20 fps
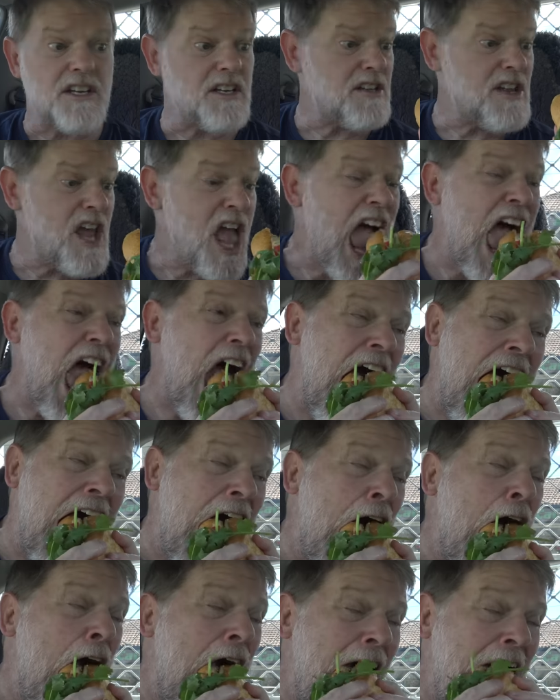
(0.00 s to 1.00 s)
it.
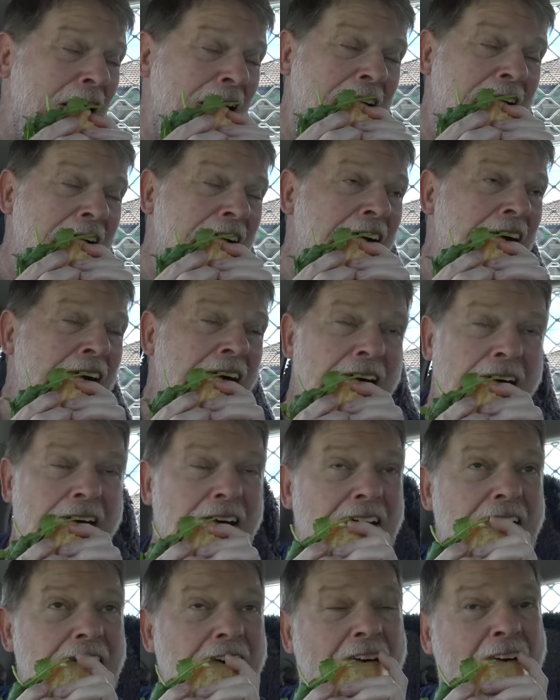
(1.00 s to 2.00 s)

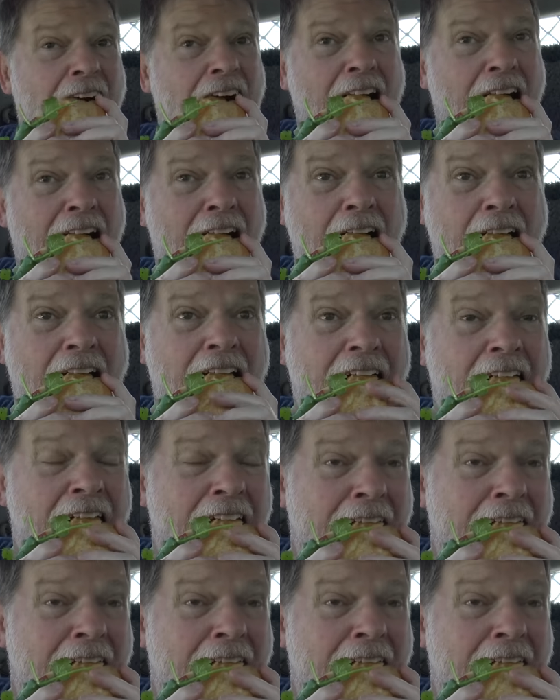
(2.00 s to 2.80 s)
Oh, oh.